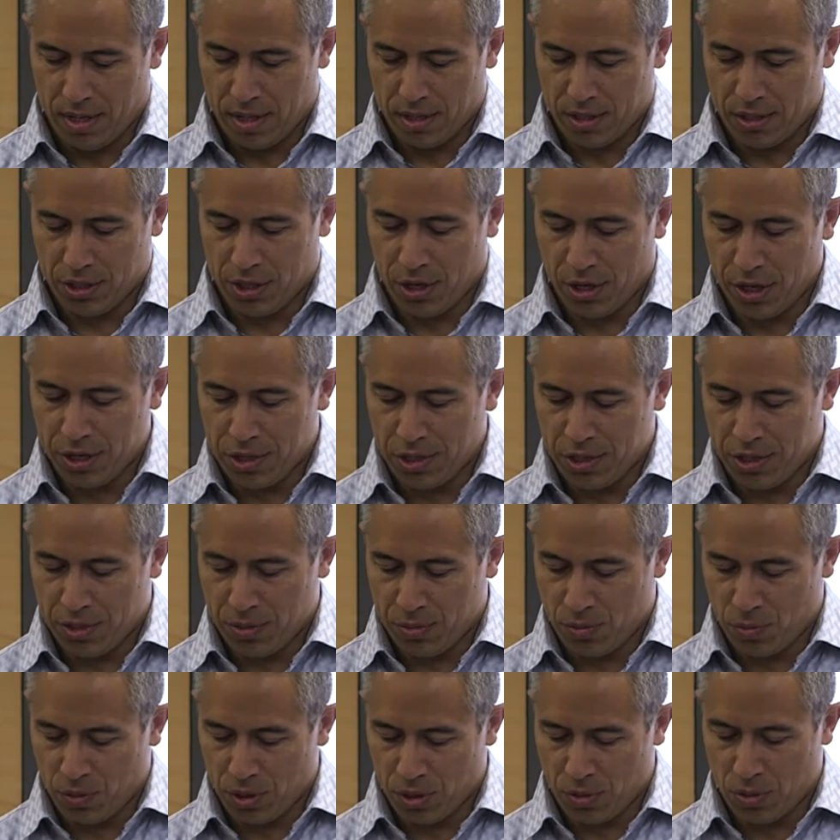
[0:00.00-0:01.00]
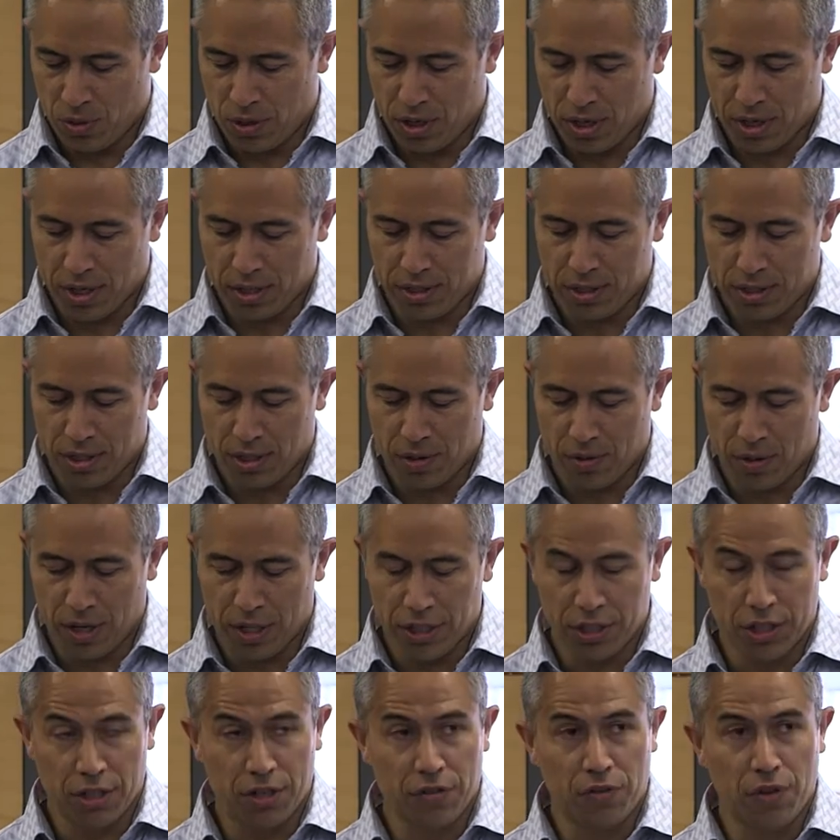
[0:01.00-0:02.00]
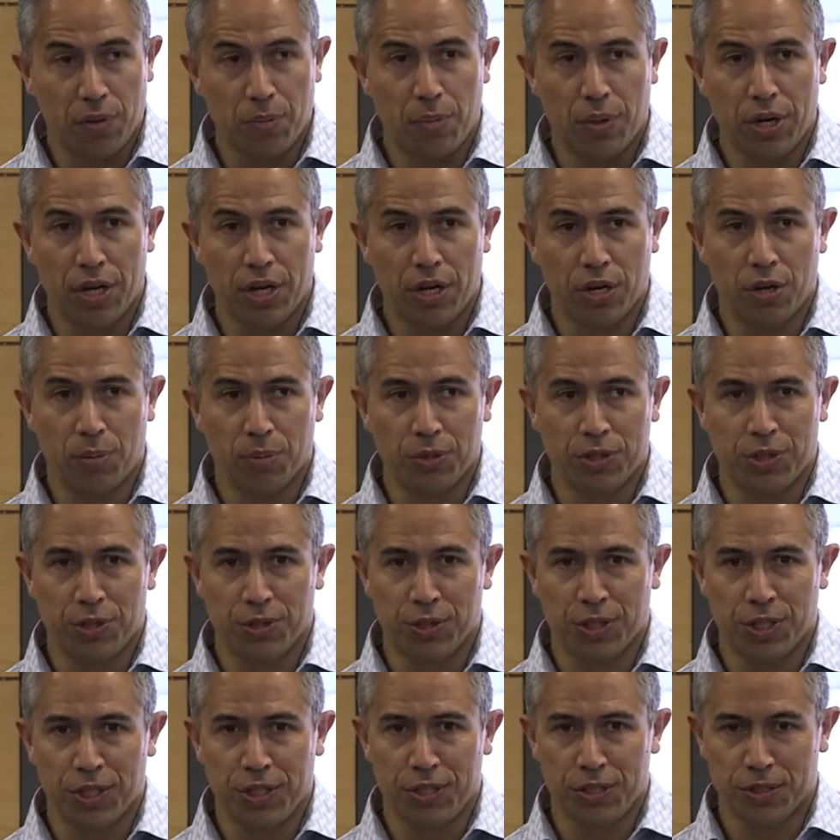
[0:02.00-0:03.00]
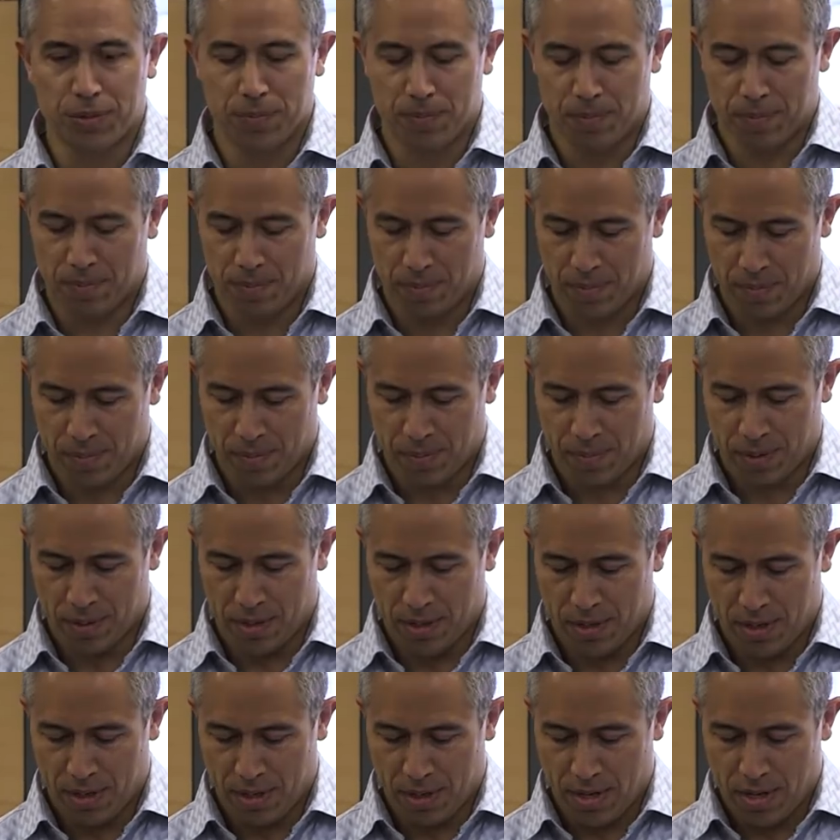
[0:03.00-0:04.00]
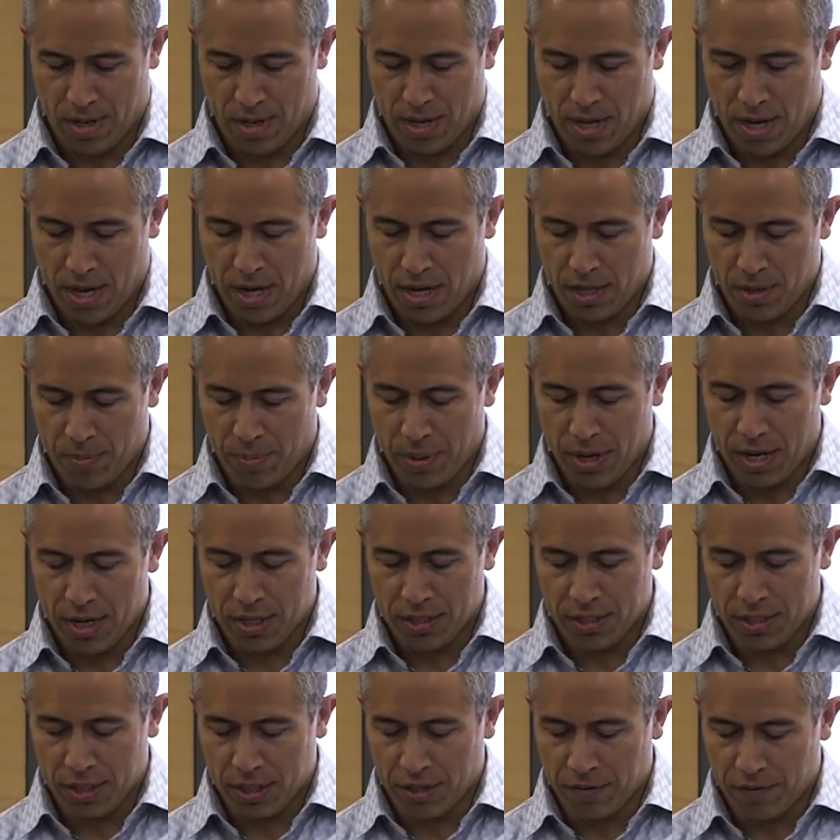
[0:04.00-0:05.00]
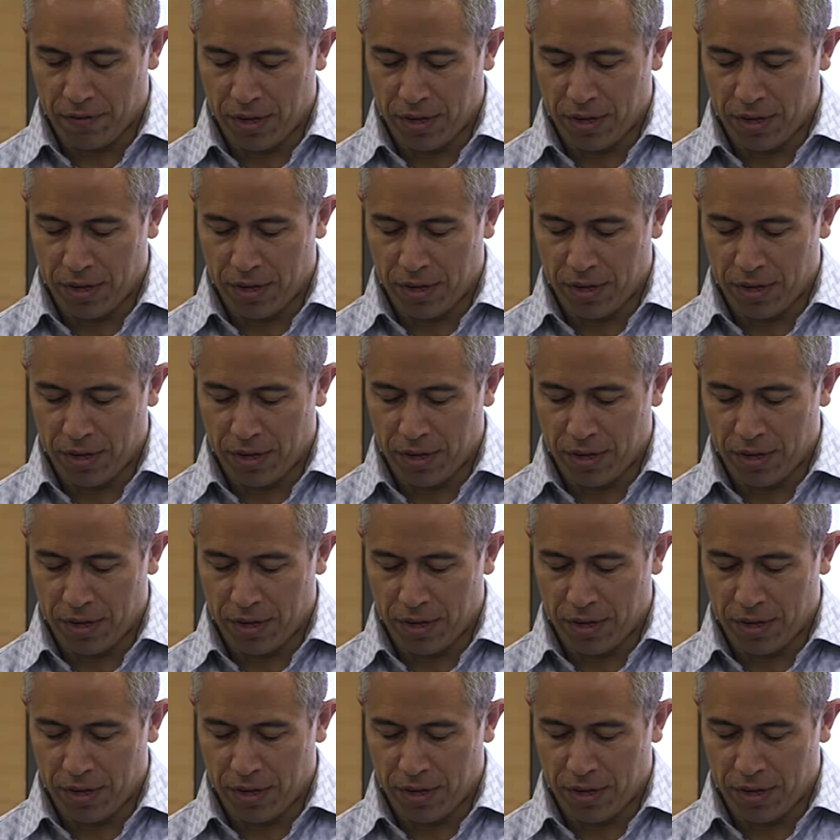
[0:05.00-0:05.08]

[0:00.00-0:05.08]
It's going to require consideration of competing opportunities and the balancing